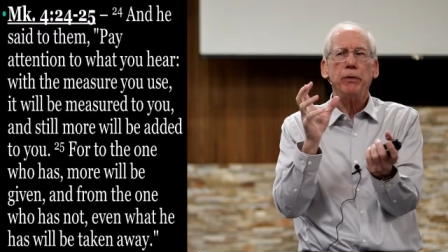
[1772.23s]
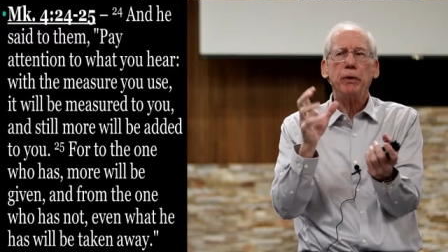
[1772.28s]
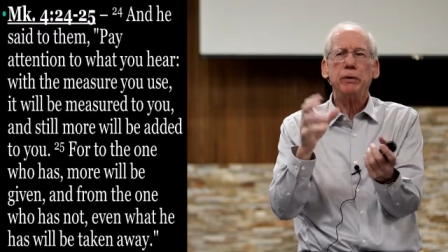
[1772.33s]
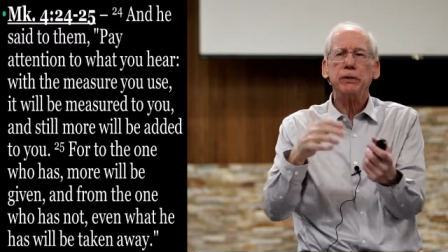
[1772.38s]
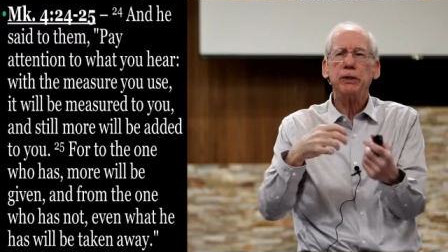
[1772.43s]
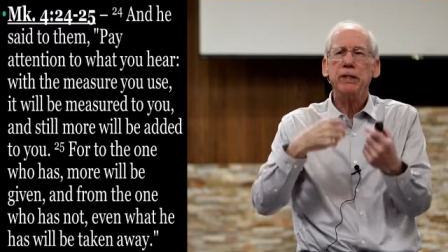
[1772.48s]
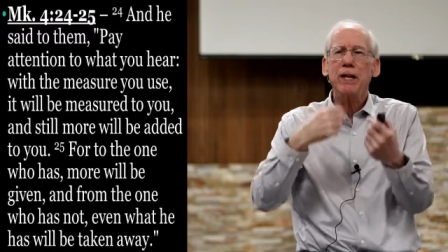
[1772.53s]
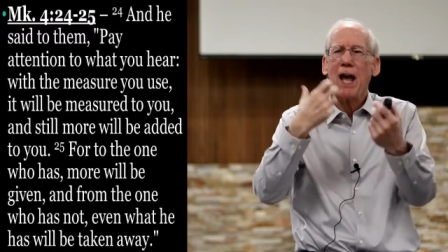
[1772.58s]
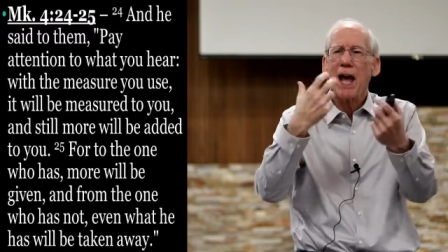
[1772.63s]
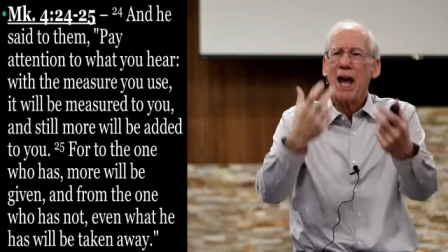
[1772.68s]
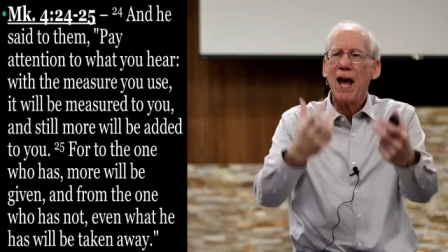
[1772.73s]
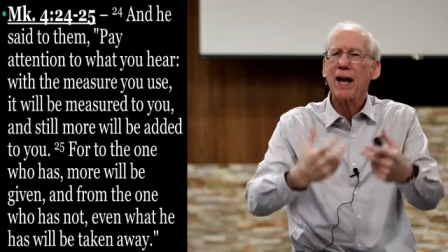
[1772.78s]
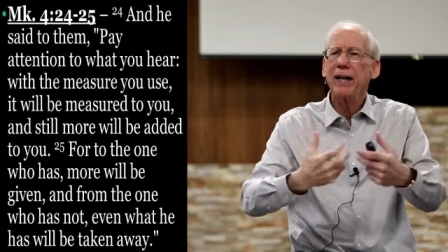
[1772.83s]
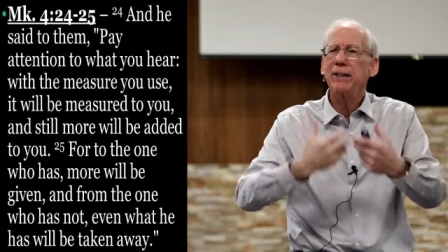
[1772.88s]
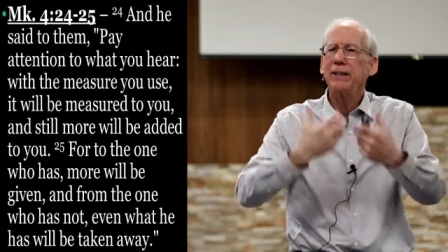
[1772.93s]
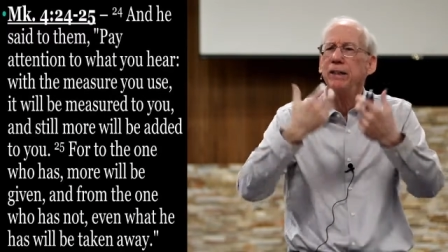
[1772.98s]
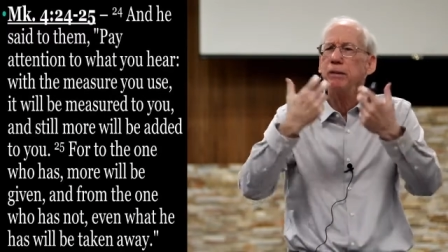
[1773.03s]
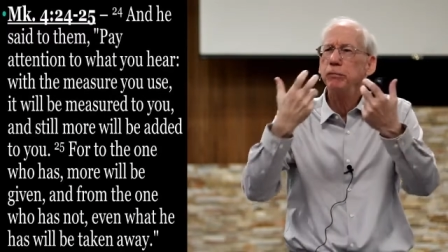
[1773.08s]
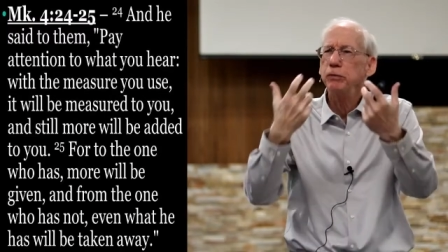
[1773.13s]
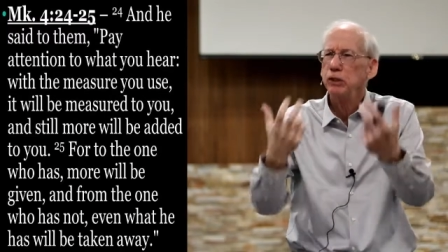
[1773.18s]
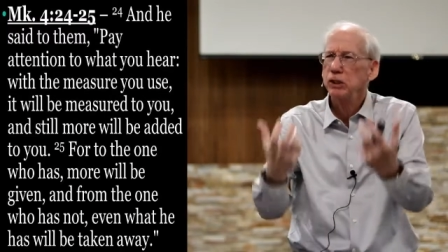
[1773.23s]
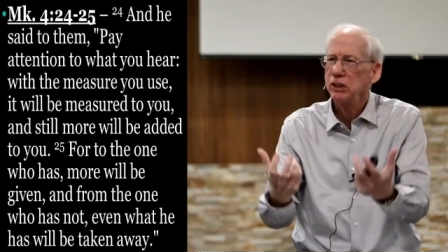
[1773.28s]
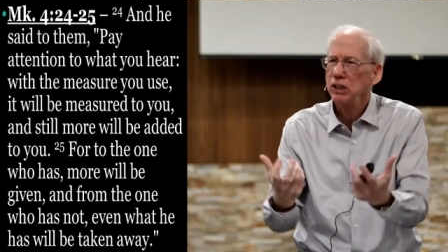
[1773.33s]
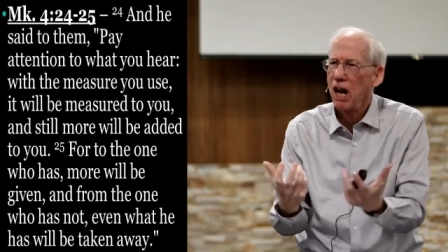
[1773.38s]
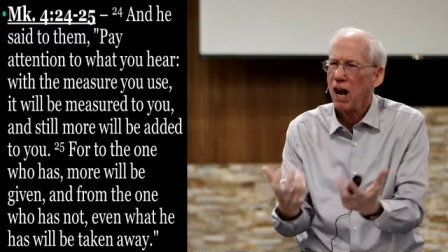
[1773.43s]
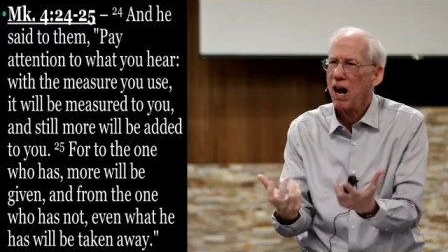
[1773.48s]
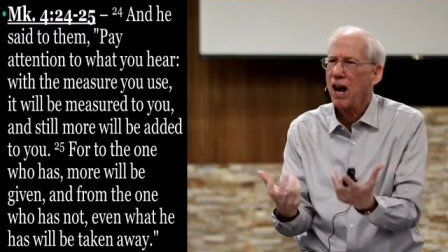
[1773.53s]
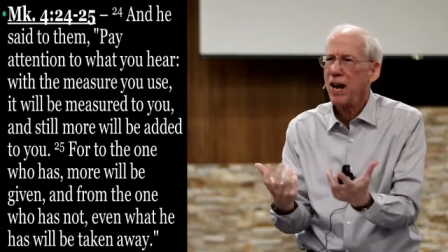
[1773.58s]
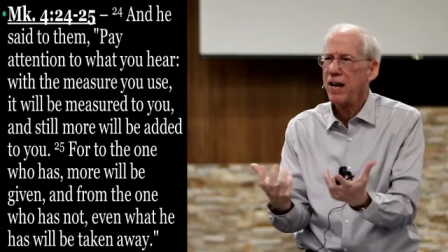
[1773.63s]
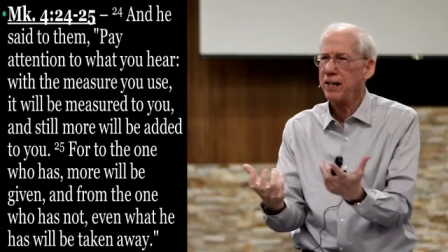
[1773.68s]
There's an active
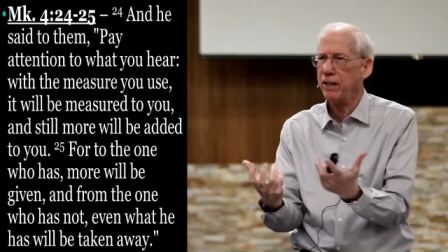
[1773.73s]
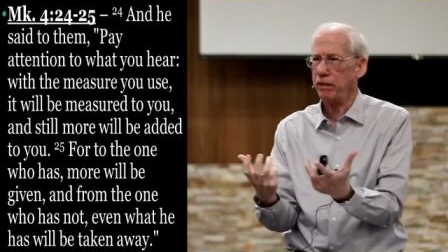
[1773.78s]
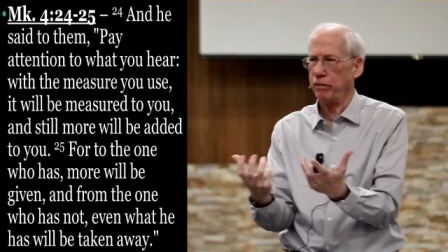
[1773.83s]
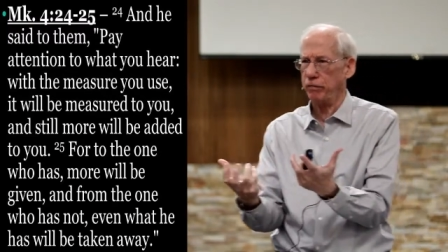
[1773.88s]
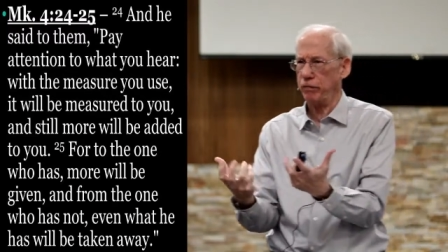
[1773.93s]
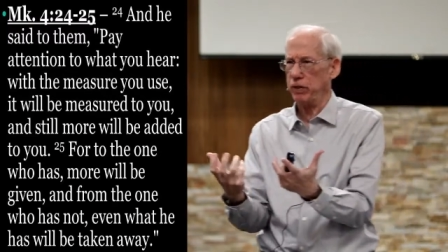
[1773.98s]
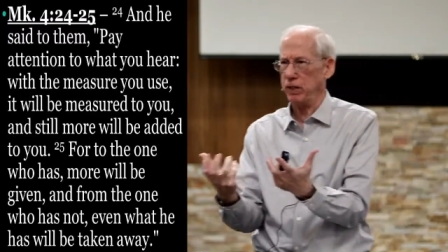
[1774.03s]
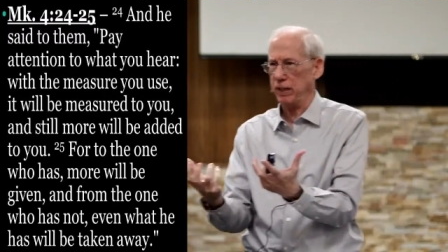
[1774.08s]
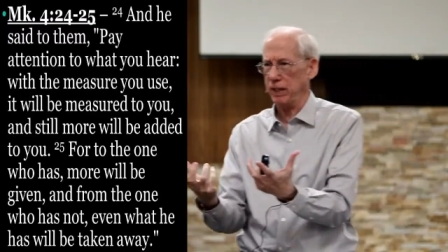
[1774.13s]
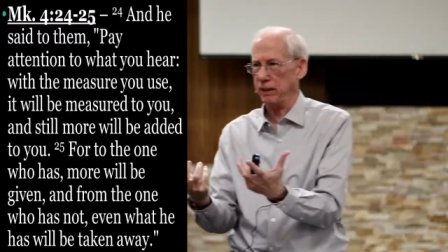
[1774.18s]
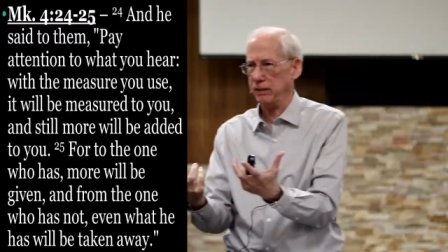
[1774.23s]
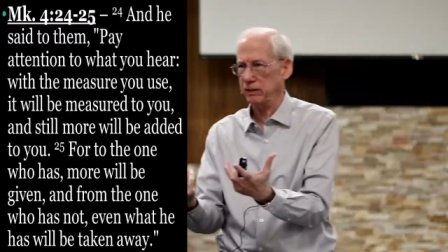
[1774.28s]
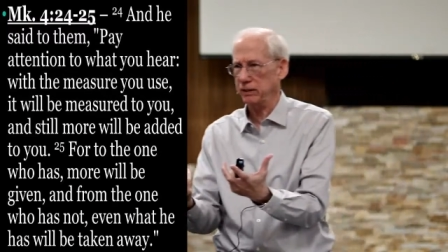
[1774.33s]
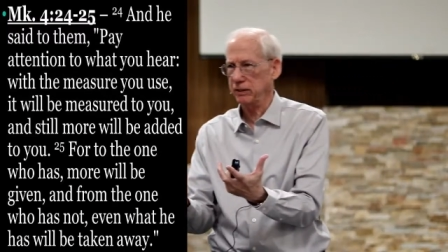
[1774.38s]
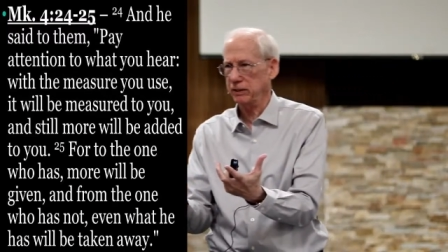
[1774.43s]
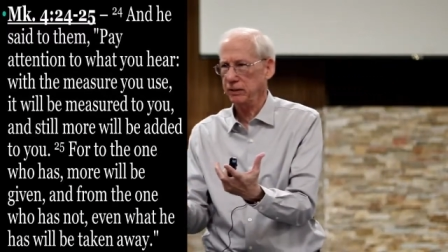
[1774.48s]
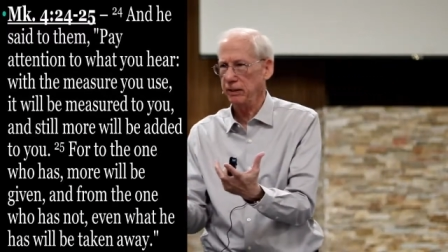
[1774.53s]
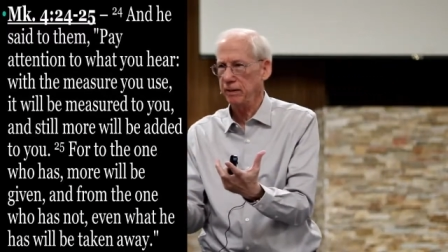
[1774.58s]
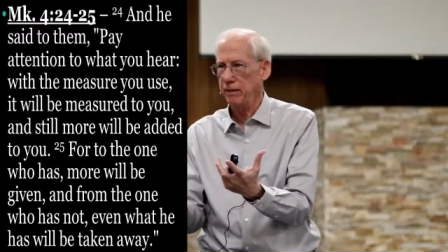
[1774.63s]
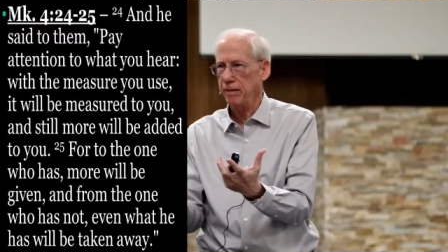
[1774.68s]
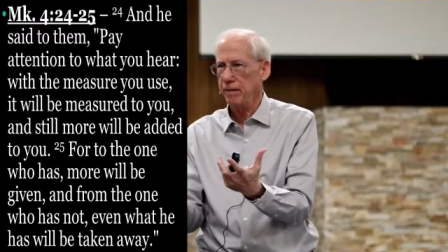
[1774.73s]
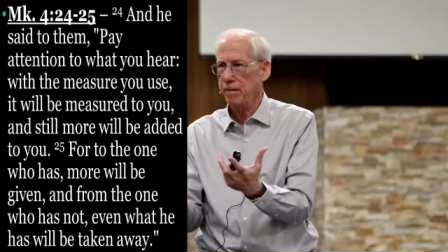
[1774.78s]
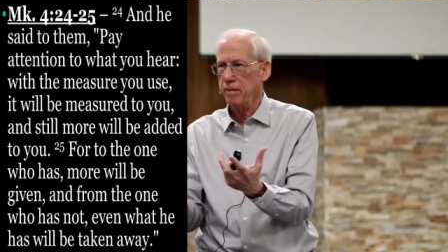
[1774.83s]
side of this.